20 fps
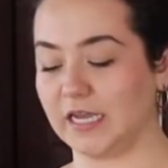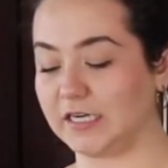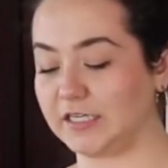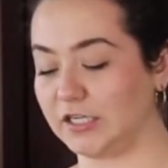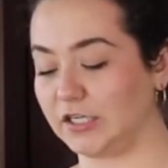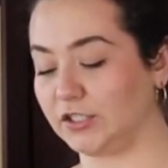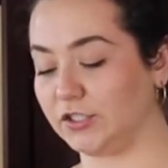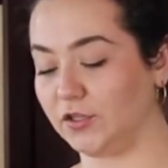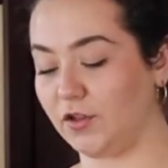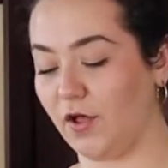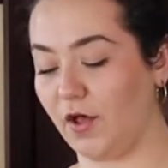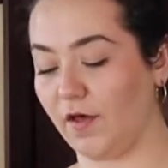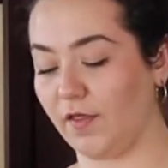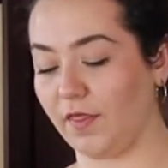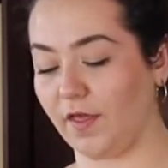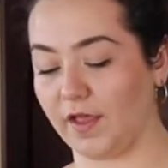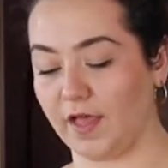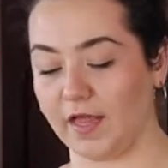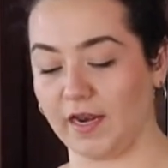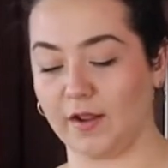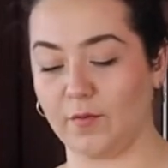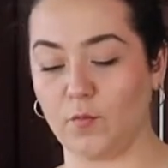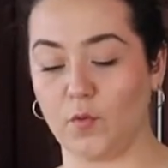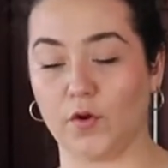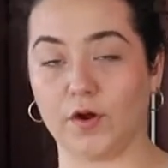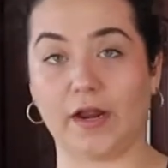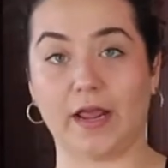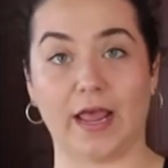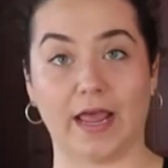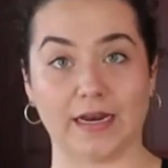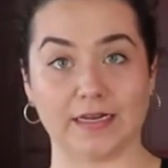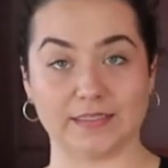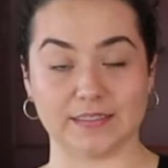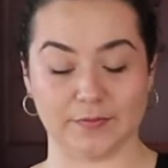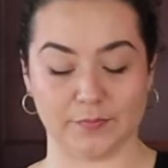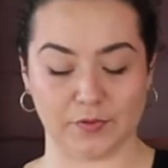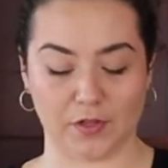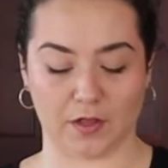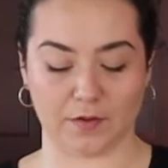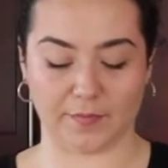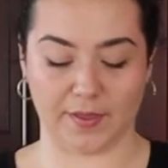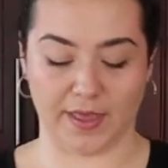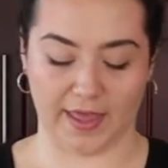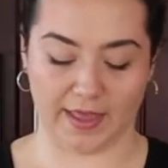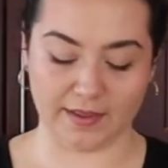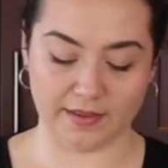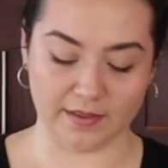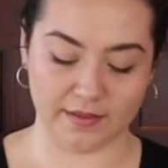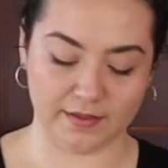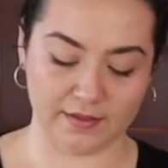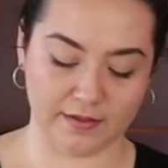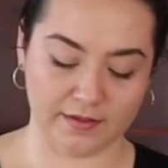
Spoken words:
a dishcloth, a cutting board, and a Ziploc bag.